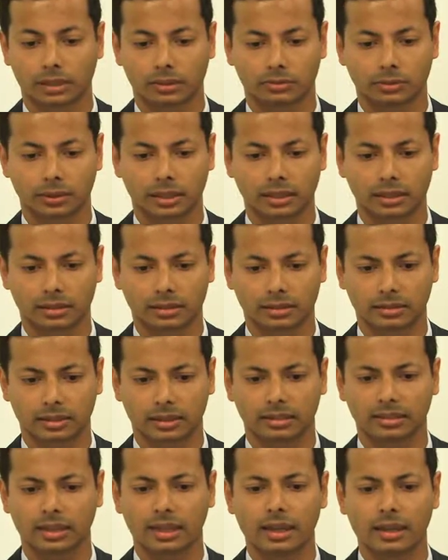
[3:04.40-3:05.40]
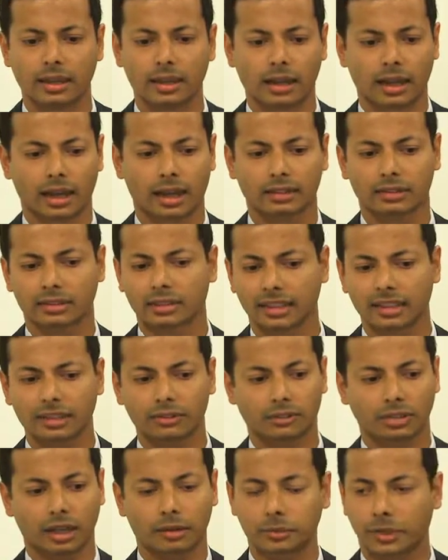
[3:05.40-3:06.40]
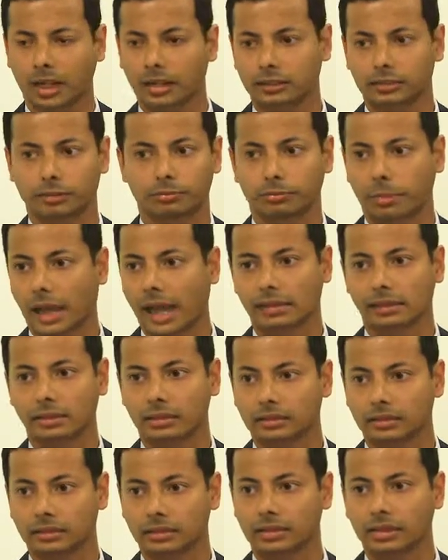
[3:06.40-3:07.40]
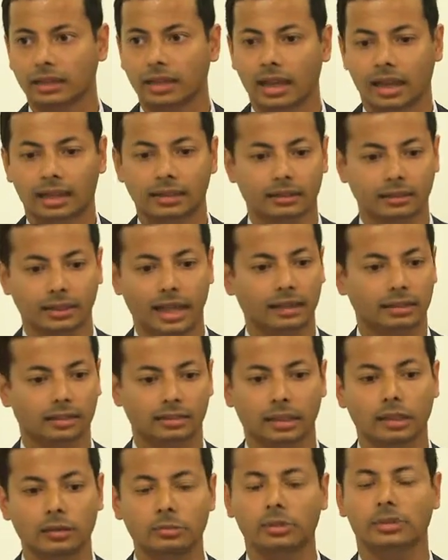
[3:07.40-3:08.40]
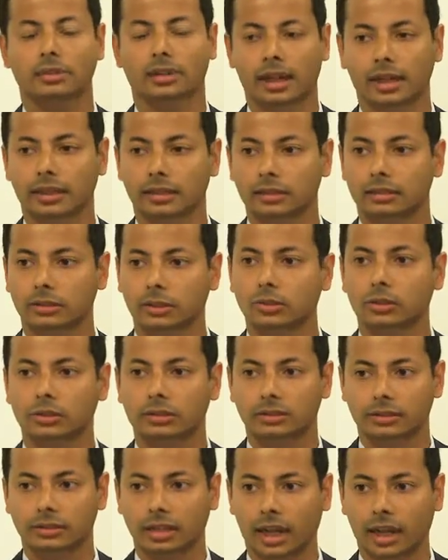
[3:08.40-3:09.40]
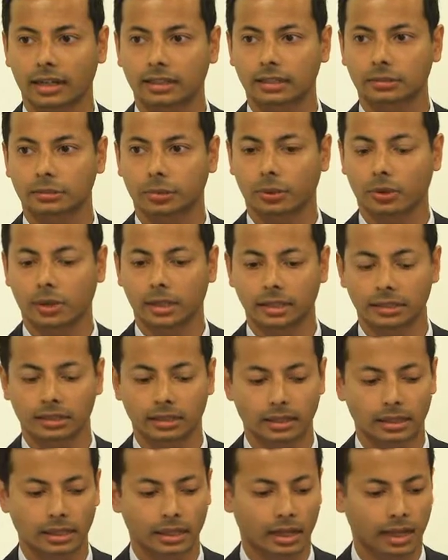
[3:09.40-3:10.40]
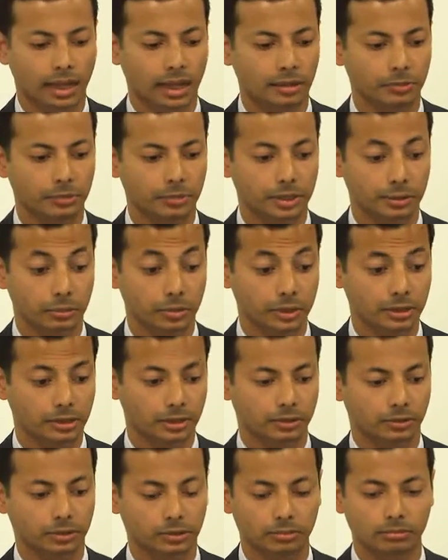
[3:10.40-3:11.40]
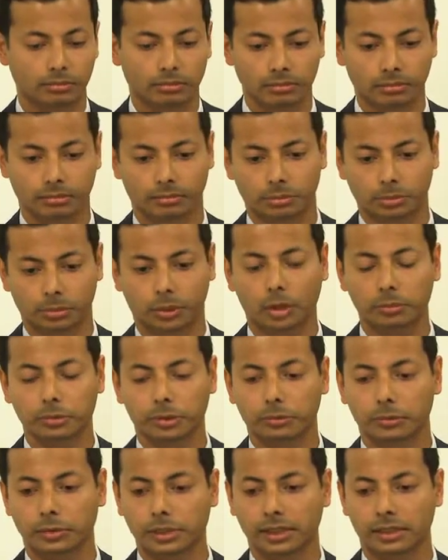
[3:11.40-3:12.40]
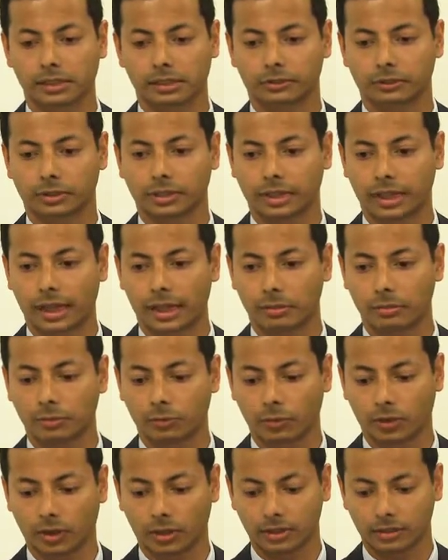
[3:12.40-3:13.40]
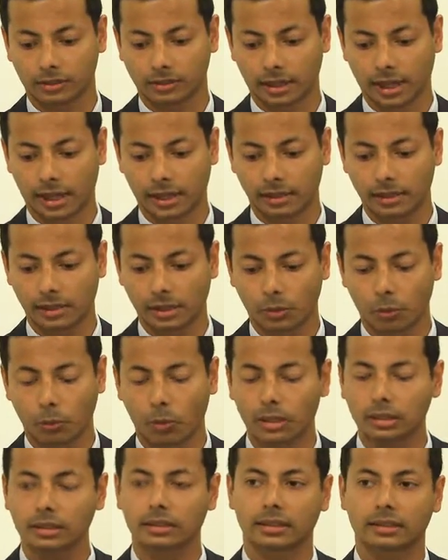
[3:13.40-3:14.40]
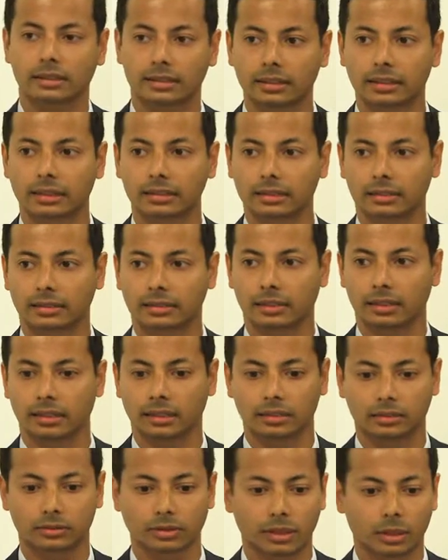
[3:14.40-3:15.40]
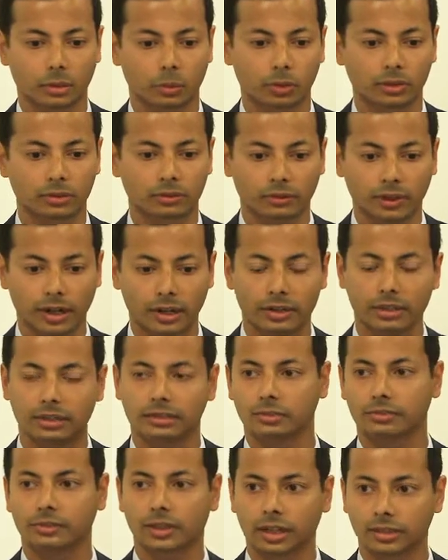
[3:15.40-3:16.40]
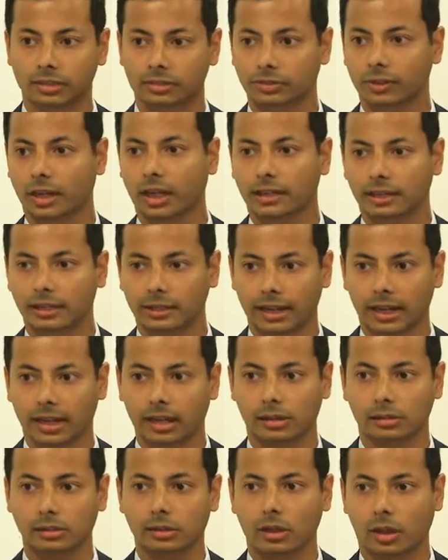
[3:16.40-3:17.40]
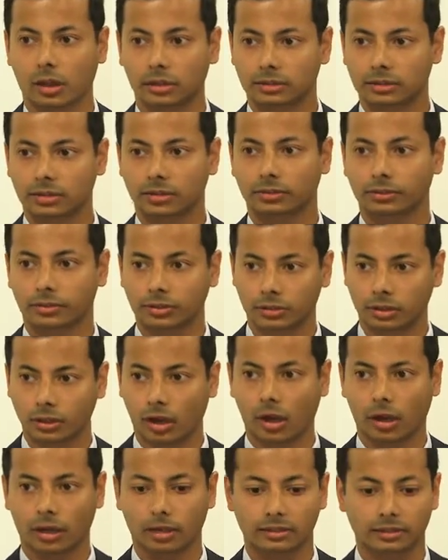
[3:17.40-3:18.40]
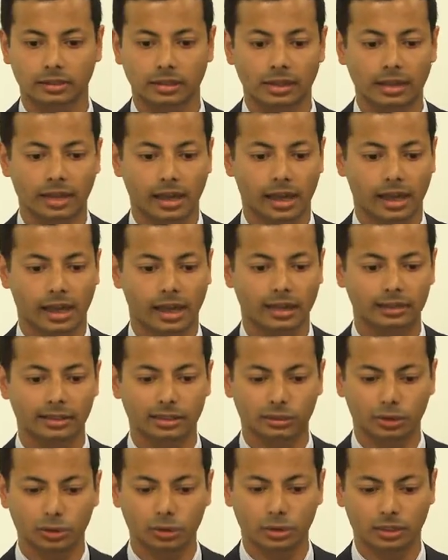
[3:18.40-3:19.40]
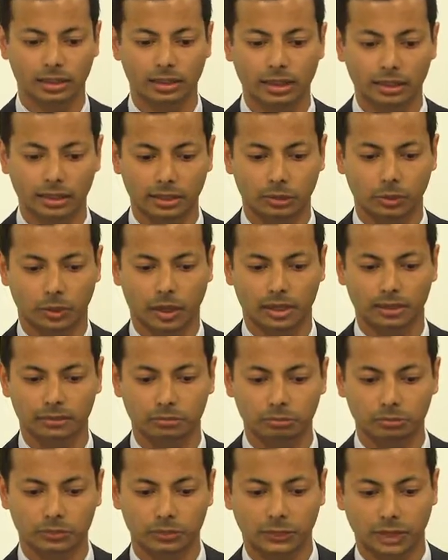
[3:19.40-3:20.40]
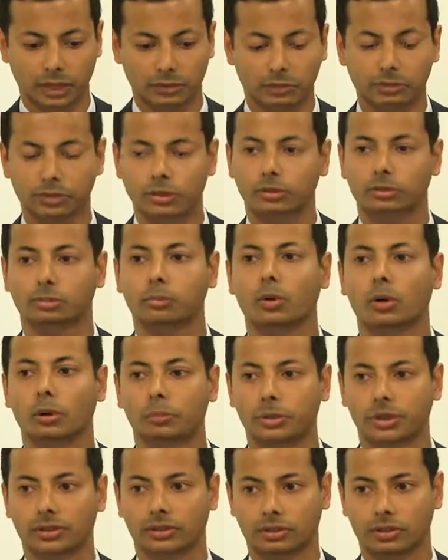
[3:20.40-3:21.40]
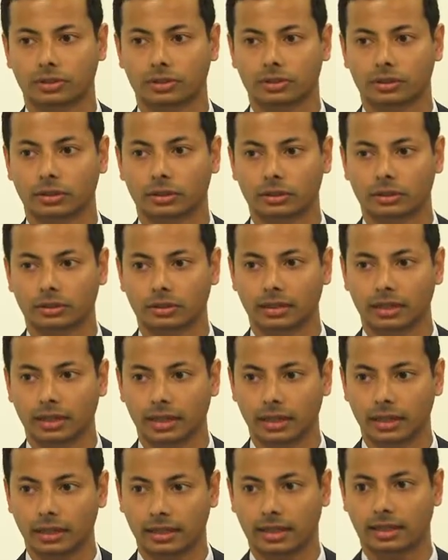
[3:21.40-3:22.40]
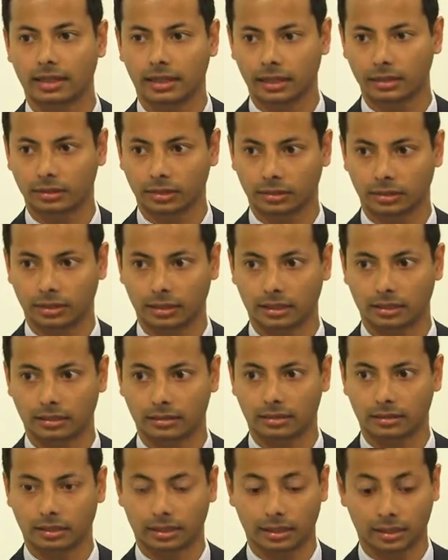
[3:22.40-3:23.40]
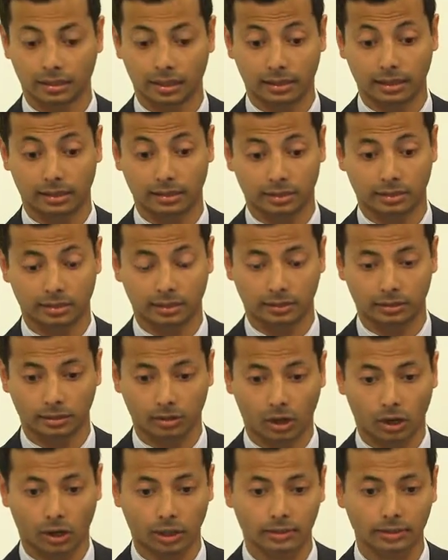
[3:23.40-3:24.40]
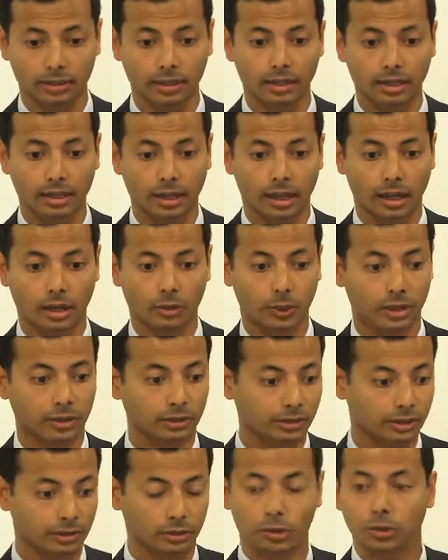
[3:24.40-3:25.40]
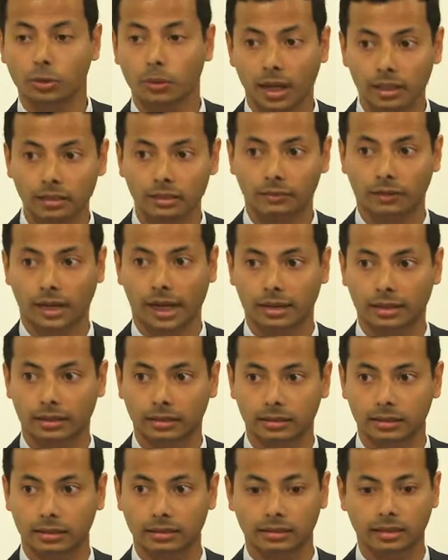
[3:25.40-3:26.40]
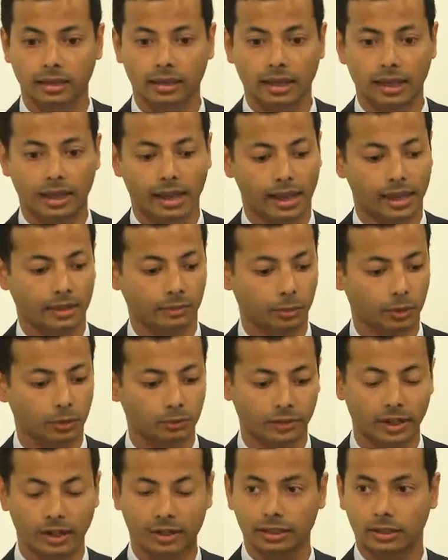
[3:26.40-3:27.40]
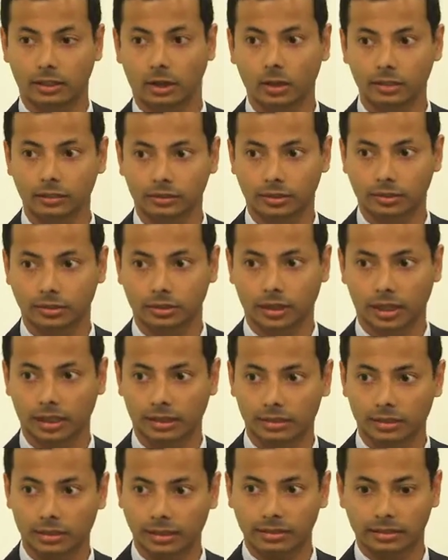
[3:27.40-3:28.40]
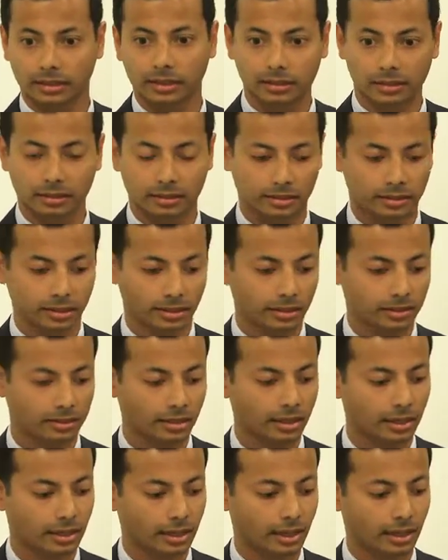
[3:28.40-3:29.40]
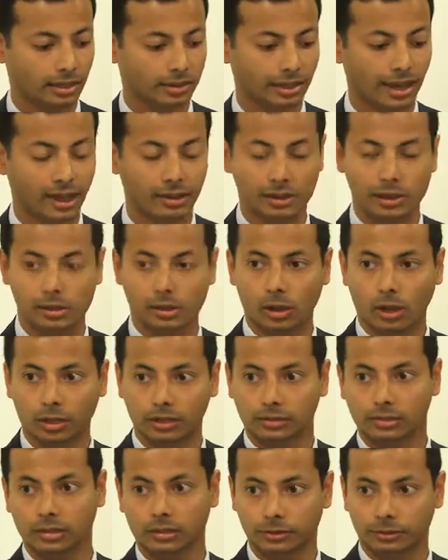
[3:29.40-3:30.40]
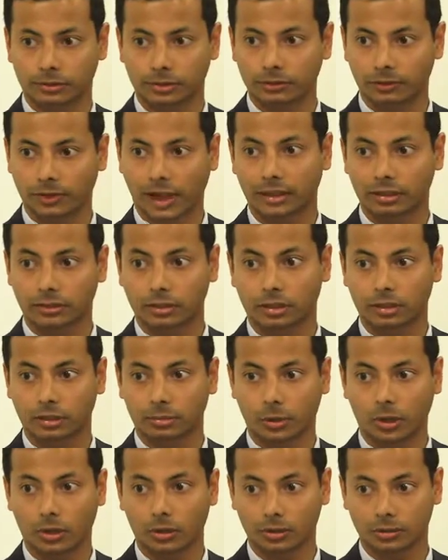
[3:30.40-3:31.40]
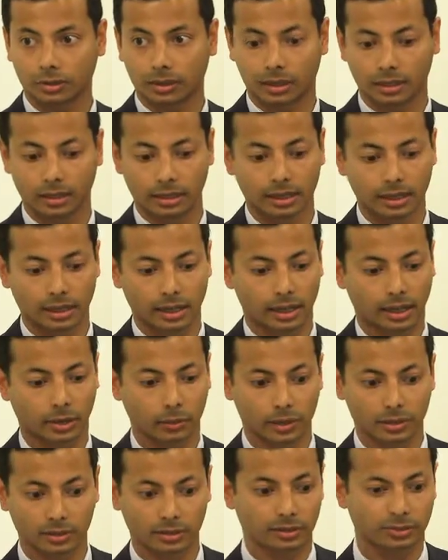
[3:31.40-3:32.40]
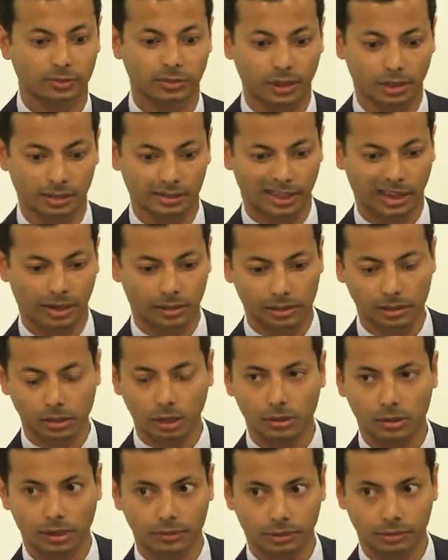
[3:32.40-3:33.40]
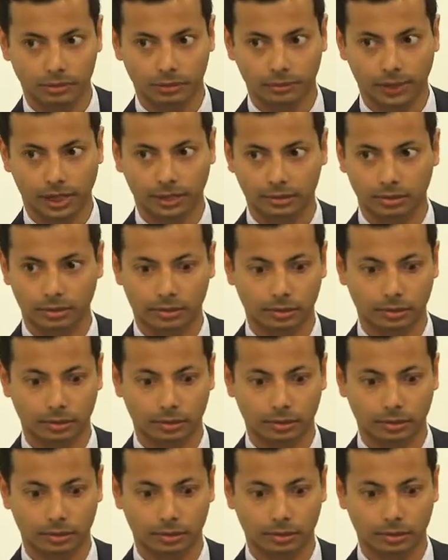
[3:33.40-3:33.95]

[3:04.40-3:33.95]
different indices to give some kind of balance. And that seems like a good starting point, but the problem really for them was that one of these indices was very diversified. It held lots of stocks, and it took quite kind of small positions in each of these stocks, whereas the two other factors were very concentrated. These indices carried lots of factor exposure, whereas the first carried low levels of factor